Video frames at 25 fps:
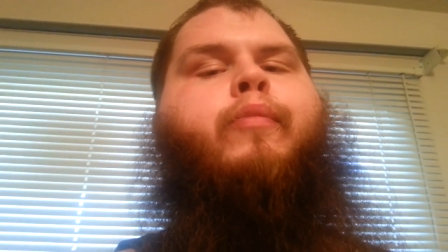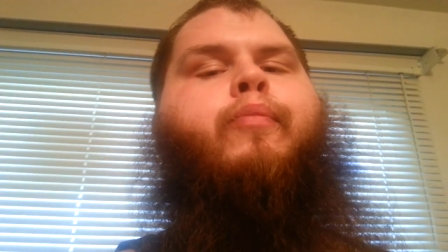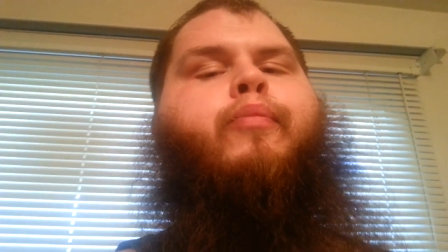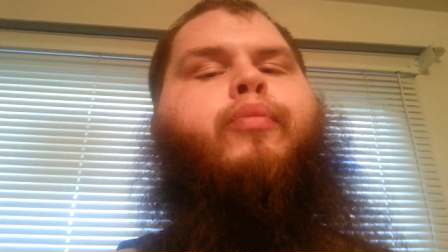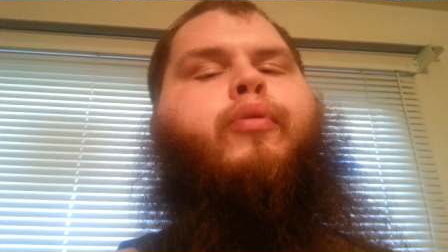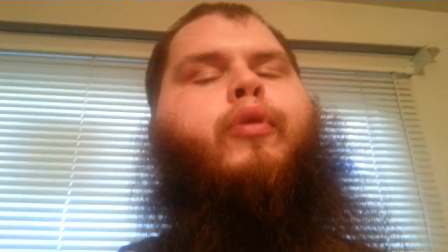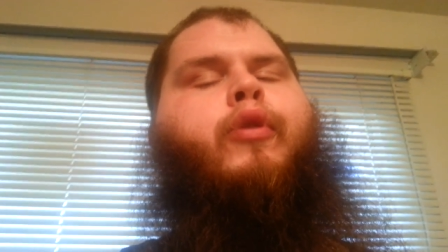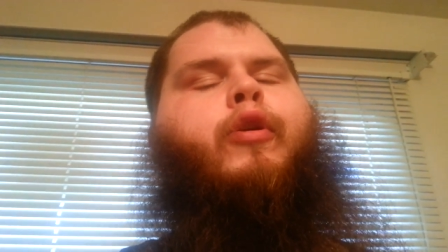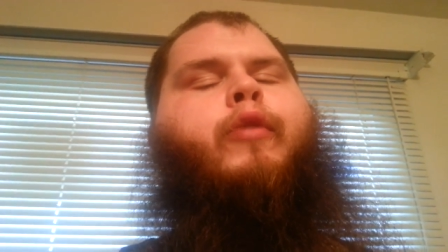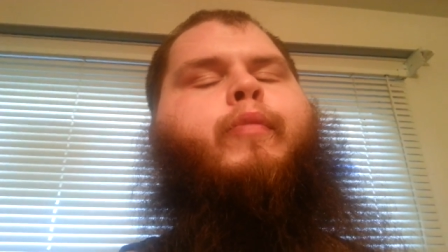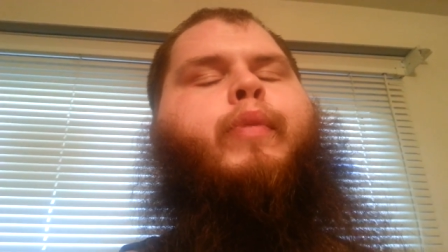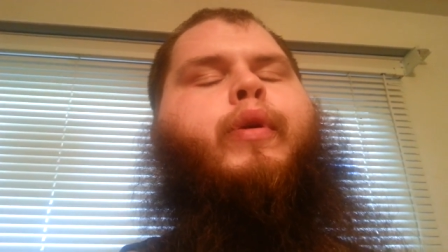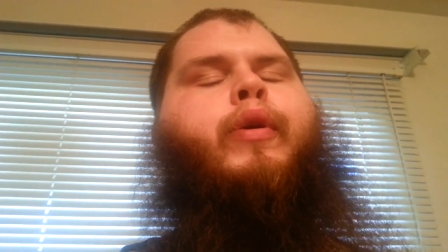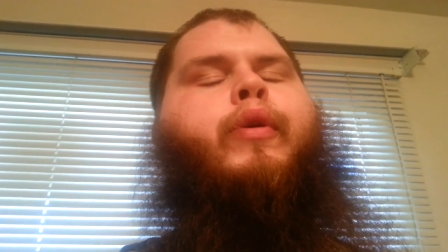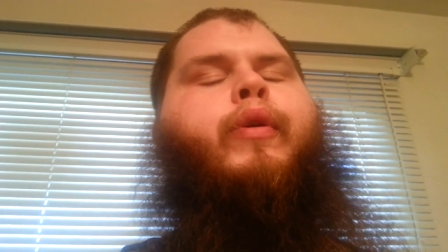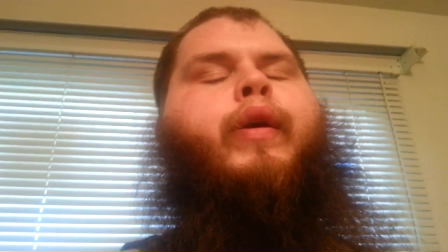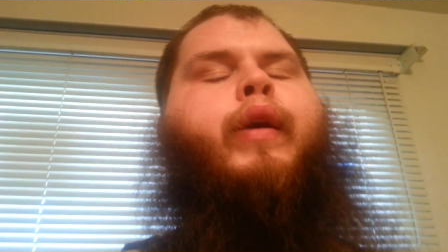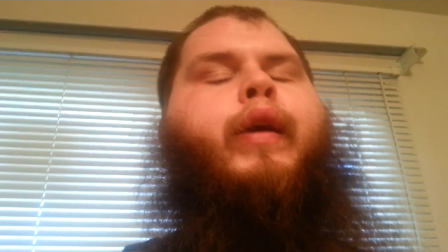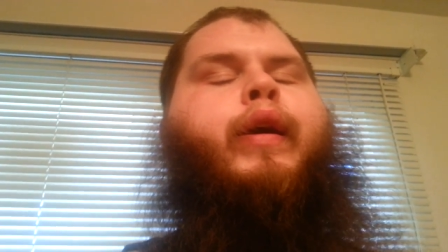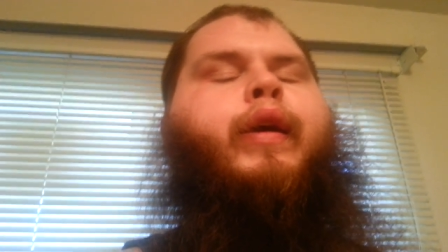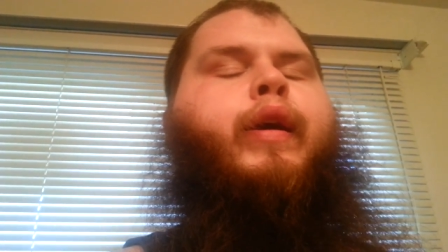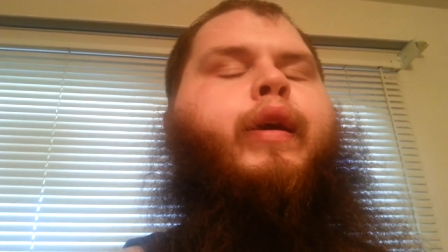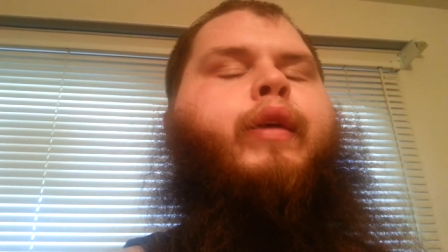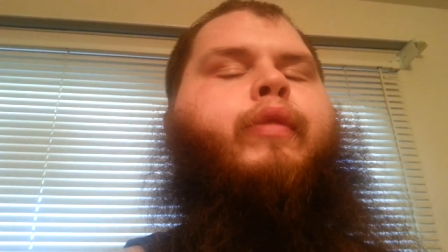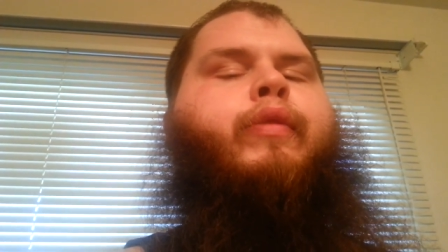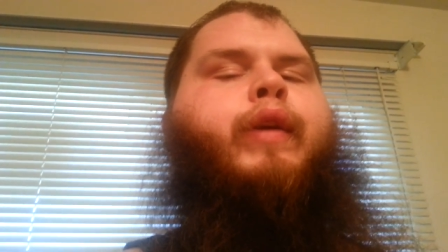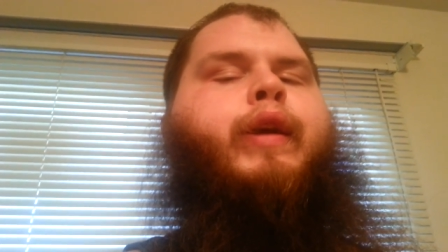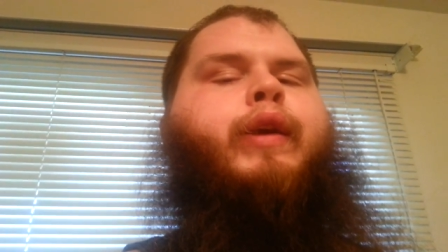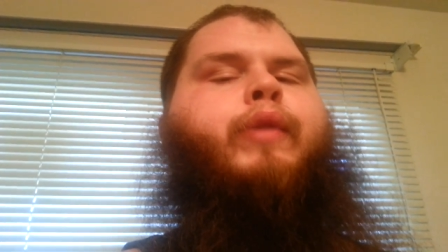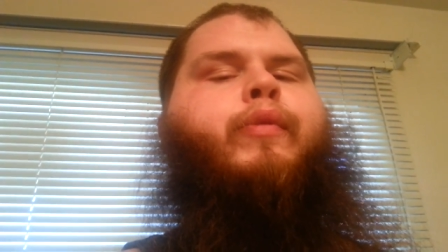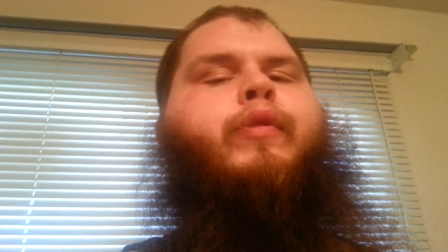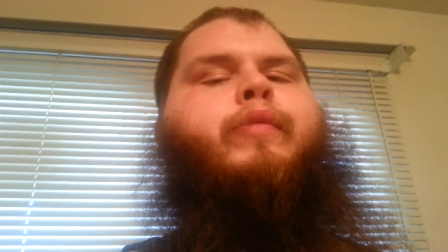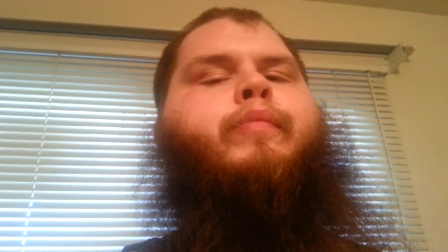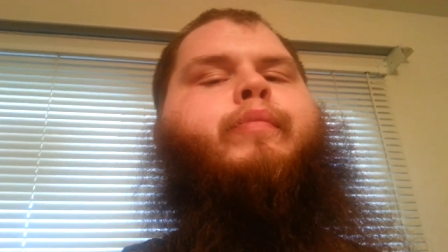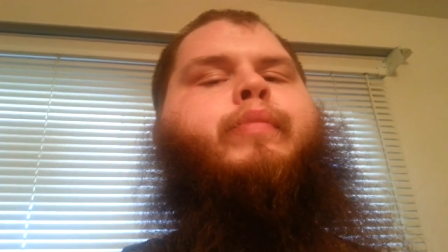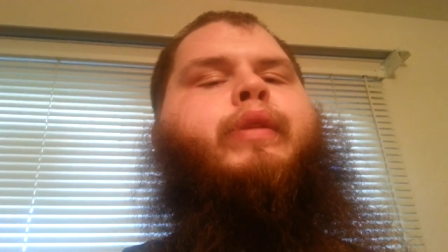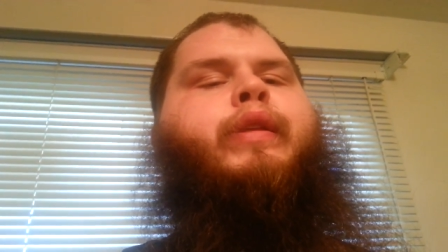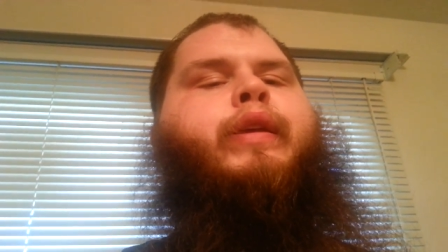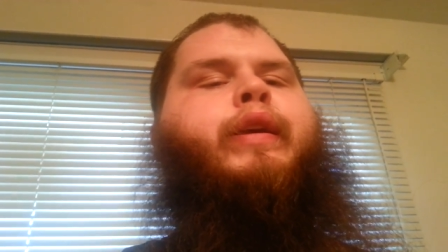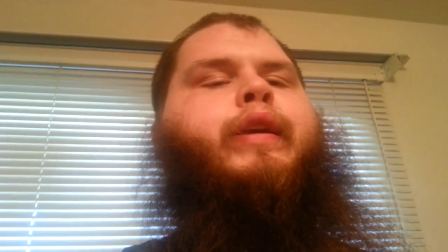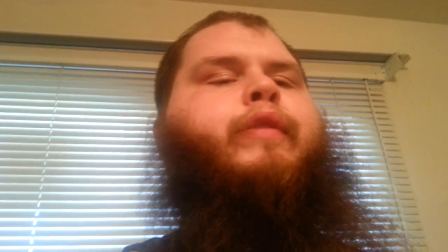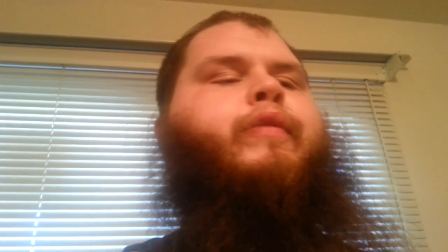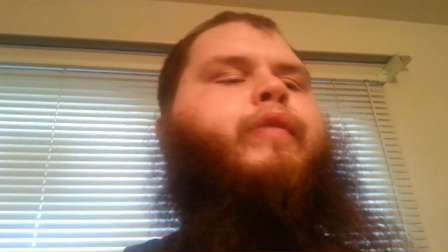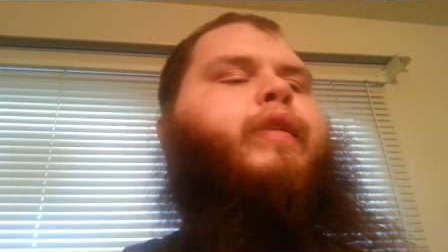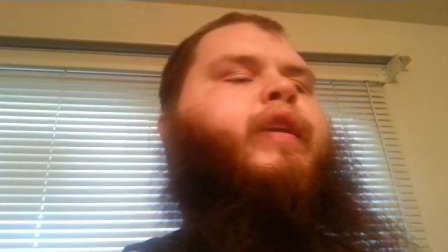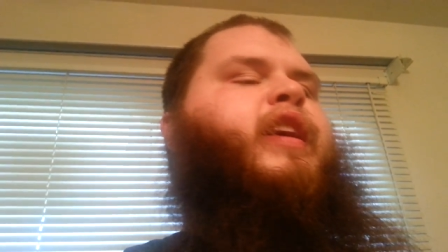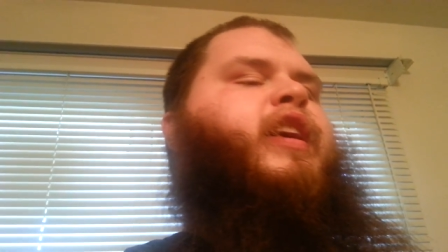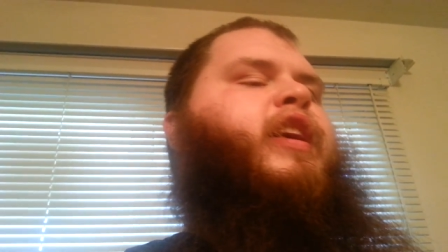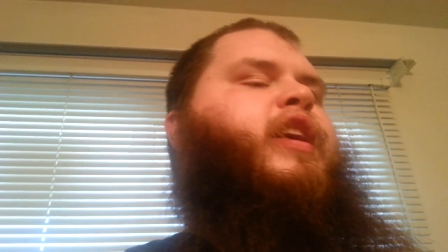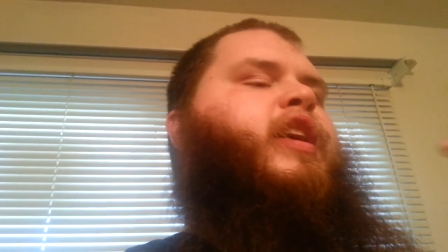promo that you wouldn't
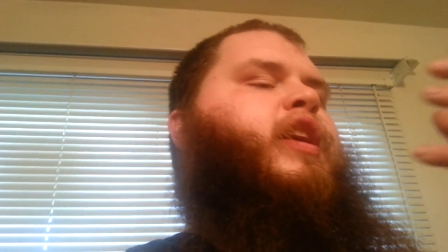believe.